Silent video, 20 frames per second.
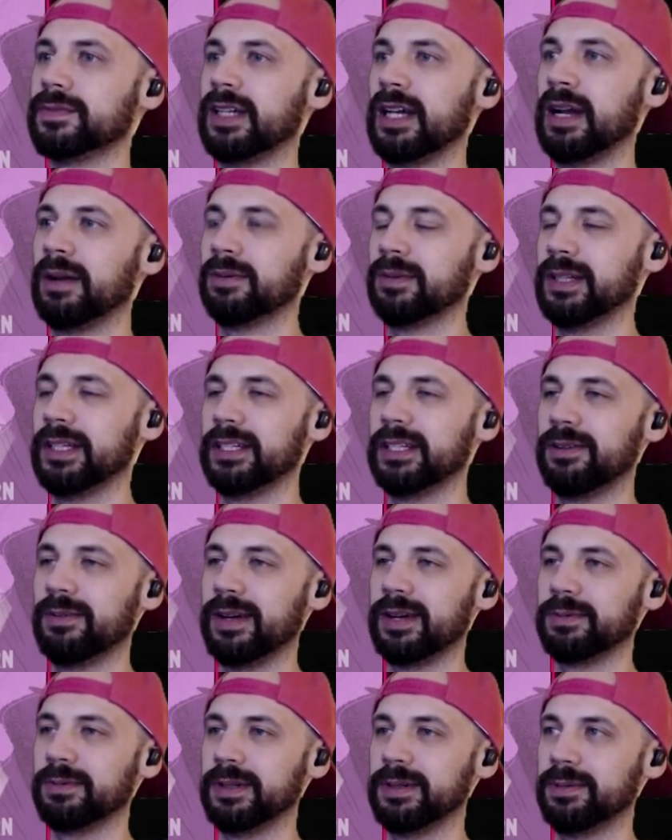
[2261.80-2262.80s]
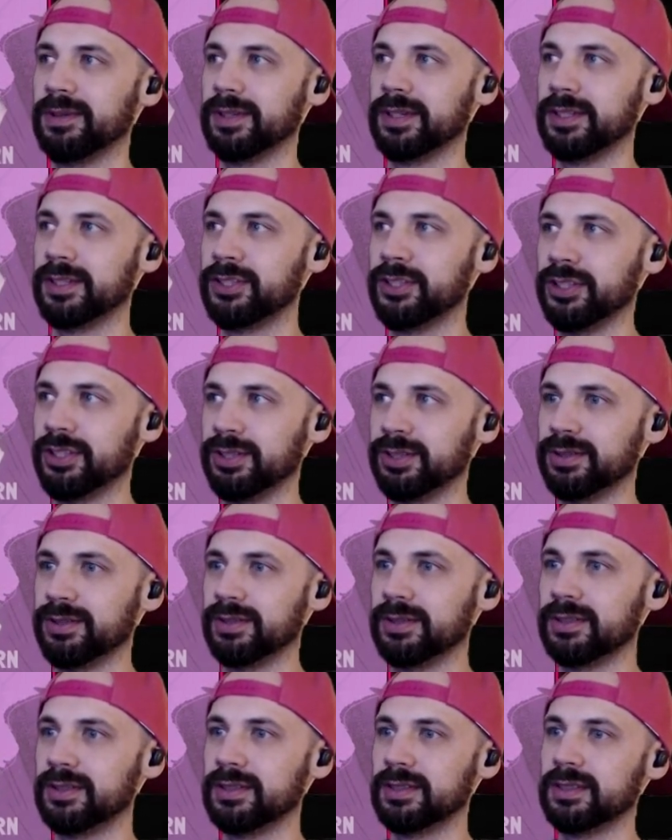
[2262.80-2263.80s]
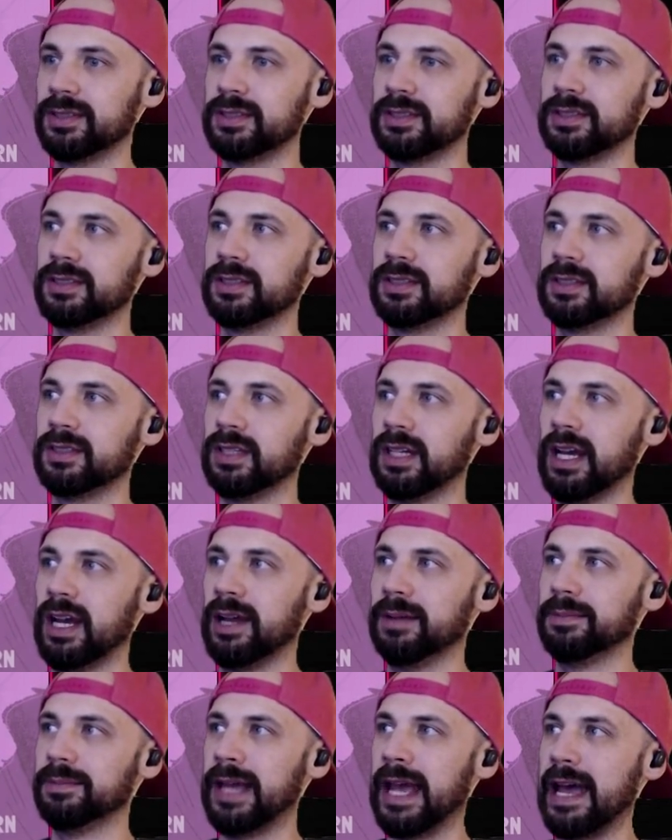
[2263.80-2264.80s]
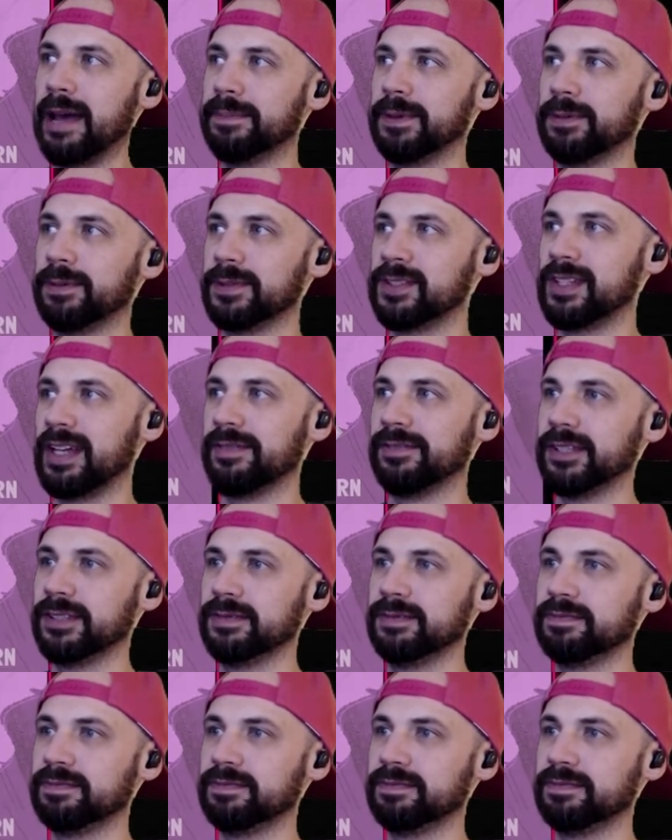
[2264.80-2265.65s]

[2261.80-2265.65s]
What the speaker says: I really don't want to re-roll the 2. I'm happy with 7.